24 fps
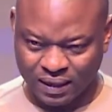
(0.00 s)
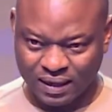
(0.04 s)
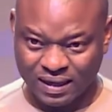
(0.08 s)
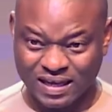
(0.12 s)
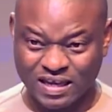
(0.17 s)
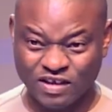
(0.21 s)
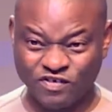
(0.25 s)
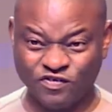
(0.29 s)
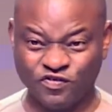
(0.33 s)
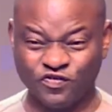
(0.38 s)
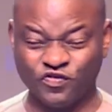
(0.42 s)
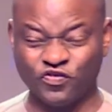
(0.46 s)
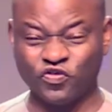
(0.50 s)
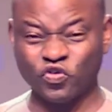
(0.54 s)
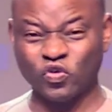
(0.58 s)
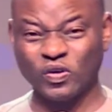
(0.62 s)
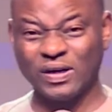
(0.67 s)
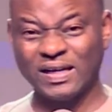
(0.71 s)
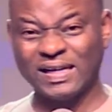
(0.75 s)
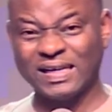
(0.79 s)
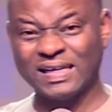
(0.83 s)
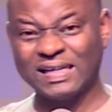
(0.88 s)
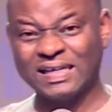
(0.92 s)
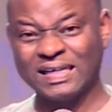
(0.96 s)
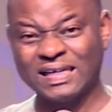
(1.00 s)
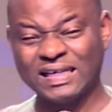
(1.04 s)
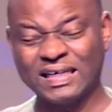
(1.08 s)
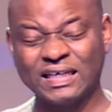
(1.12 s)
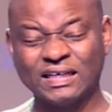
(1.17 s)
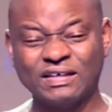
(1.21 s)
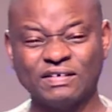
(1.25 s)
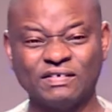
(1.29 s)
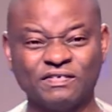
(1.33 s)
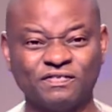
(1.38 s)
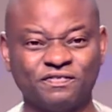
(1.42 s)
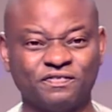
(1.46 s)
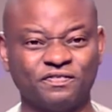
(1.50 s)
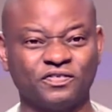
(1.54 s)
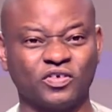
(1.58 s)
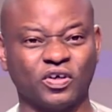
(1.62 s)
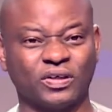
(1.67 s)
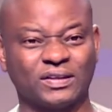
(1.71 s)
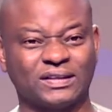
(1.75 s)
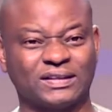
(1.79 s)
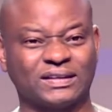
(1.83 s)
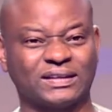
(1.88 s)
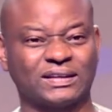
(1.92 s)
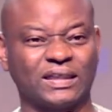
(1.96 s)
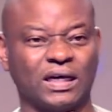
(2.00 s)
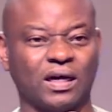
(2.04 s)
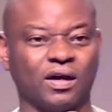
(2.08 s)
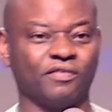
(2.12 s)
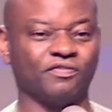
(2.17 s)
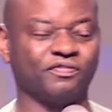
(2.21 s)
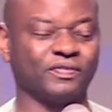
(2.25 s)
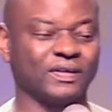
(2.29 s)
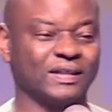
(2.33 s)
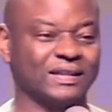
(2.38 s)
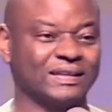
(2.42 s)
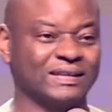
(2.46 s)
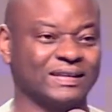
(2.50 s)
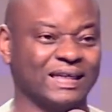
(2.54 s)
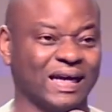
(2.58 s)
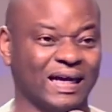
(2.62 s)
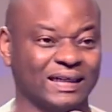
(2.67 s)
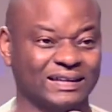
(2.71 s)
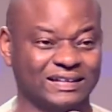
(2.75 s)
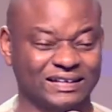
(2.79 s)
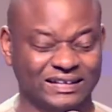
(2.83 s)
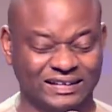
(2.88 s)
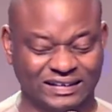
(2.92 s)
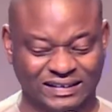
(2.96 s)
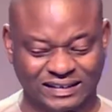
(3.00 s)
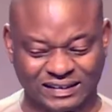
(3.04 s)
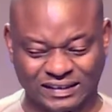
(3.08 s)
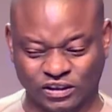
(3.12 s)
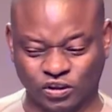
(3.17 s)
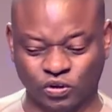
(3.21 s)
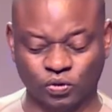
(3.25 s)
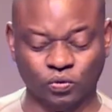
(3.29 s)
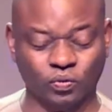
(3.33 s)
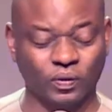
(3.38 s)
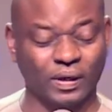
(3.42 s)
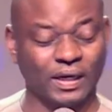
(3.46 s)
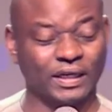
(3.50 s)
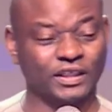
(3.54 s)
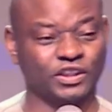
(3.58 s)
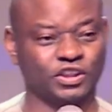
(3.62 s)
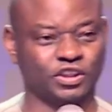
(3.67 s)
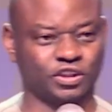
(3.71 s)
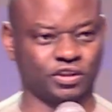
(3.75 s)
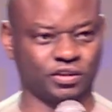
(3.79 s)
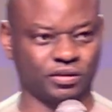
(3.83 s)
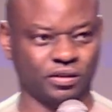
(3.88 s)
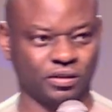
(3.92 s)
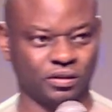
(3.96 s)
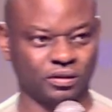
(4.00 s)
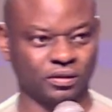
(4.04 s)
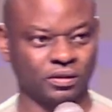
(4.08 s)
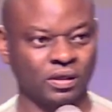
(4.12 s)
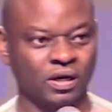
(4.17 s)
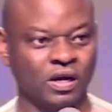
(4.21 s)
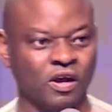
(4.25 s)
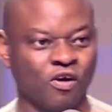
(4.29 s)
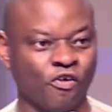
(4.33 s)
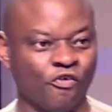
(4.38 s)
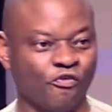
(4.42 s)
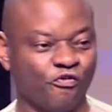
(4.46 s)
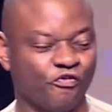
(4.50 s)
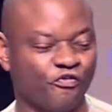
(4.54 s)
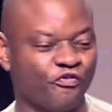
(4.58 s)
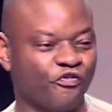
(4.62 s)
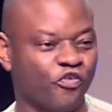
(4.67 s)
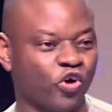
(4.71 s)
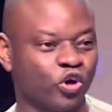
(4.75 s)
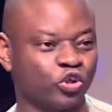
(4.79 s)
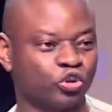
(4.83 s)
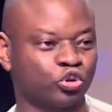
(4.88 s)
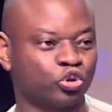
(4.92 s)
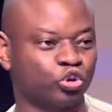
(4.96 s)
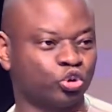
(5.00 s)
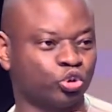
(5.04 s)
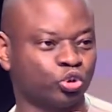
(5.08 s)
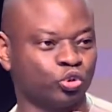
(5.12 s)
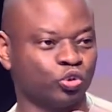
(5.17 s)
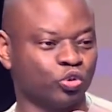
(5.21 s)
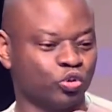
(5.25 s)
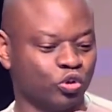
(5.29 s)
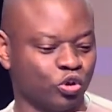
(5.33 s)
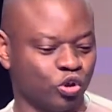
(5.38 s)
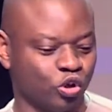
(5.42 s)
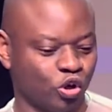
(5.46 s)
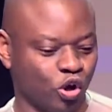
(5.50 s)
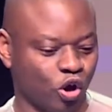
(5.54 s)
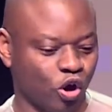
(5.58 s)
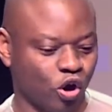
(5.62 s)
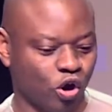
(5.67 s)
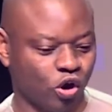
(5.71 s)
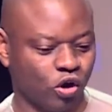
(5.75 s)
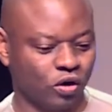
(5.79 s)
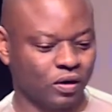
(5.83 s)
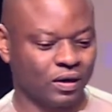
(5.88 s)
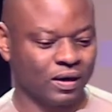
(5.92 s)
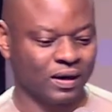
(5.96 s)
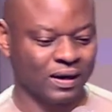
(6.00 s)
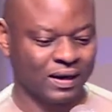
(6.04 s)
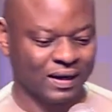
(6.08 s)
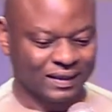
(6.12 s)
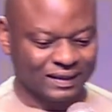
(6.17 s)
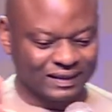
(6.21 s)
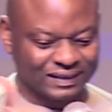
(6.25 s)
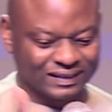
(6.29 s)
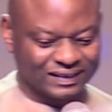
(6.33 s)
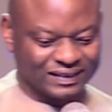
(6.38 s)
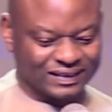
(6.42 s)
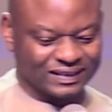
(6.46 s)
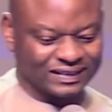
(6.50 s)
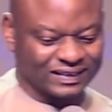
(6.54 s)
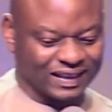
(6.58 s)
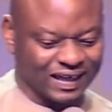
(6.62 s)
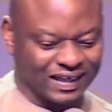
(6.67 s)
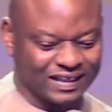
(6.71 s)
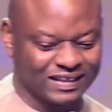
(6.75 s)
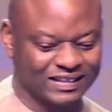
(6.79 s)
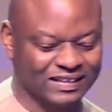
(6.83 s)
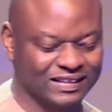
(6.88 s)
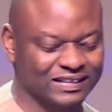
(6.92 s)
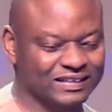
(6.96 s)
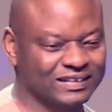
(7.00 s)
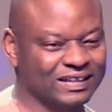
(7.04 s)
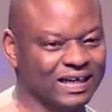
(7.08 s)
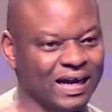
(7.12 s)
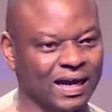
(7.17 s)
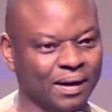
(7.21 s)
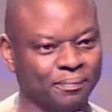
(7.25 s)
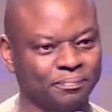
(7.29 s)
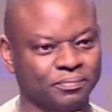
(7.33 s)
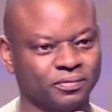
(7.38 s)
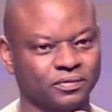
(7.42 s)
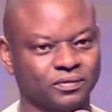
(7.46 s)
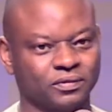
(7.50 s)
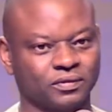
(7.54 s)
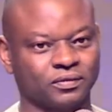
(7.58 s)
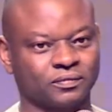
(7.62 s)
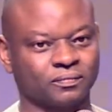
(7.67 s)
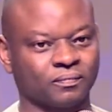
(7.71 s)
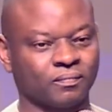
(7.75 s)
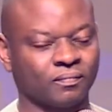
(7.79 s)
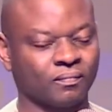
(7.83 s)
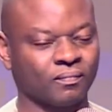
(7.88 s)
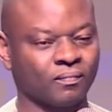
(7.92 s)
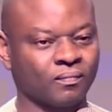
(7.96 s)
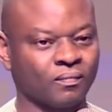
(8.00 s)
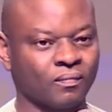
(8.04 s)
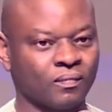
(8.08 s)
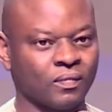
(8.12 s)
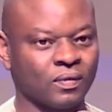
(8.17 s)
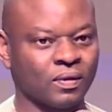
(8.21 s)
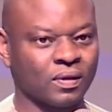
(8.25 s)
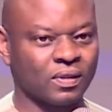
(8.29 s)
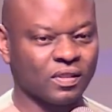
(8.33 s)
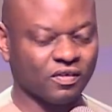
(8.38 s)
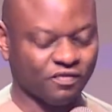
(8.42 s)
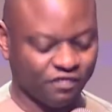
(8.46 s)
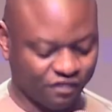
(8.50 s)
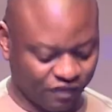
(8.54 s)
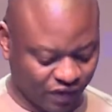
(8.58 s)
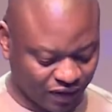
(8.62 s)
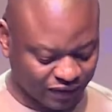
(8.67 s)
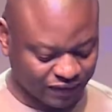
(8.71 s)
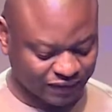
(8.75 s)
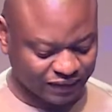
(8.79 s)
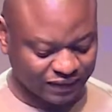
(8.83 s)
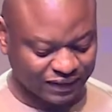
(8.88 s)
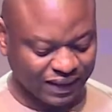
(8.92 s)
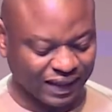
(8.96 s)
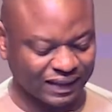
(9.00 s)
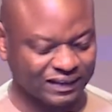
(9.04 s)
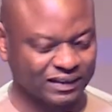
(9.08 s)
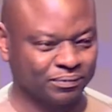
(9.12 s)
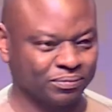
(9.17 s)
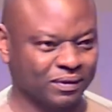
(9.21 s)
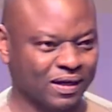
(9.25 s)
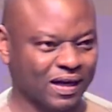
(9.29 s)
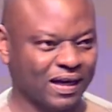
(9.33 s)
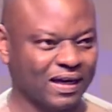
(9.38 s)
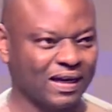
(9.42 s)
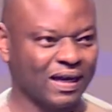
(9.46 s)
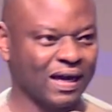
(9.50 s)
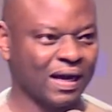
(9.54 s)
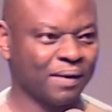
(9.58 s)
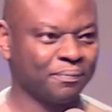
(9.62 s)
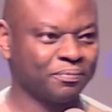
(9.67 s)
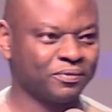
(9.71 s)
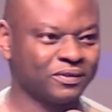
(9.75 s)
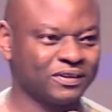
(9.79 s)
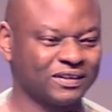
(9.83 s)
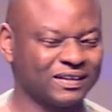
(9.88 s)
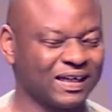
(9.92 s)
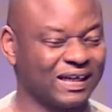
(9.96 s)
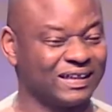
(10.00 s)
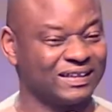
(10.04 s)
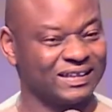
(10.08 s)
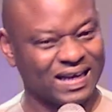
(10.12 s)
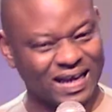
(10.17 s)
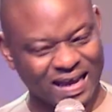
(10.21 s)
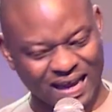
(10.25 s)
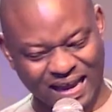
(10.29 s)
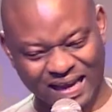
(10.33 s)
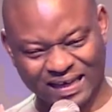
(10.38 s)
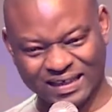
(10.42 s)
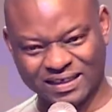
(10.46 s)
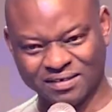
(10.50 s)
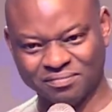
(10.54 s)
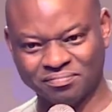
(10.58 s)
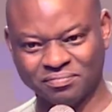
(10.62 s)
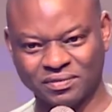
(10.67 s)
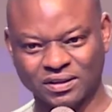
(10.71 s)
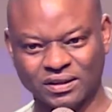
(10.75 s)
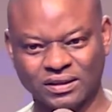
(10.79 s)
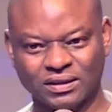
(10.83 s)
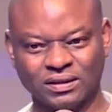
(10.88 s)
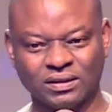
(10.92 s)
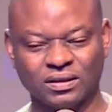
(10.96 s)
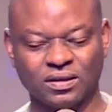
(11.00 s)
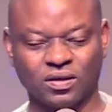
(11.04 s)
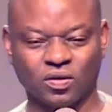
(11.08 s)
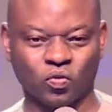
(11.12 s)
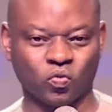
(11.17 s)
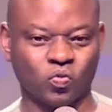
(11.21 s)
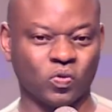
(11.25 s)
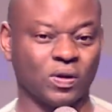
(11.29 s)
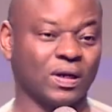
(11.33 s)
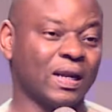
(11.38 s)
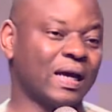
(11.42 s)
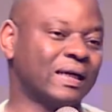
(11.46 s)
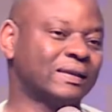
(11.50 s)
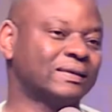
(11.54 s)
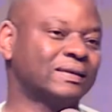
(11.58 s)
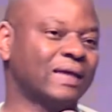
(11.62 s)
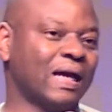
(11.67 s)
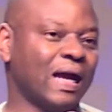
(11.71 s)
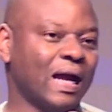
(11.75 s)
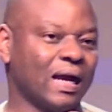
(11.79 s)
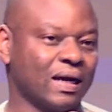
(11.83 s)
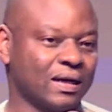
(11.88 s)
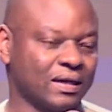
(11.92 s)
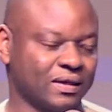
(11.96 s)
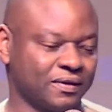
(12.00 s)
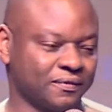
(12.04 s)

If you leave yourself in that situation for too long, these are the things that happen. The first thing that typically happens is that the enemy will attack.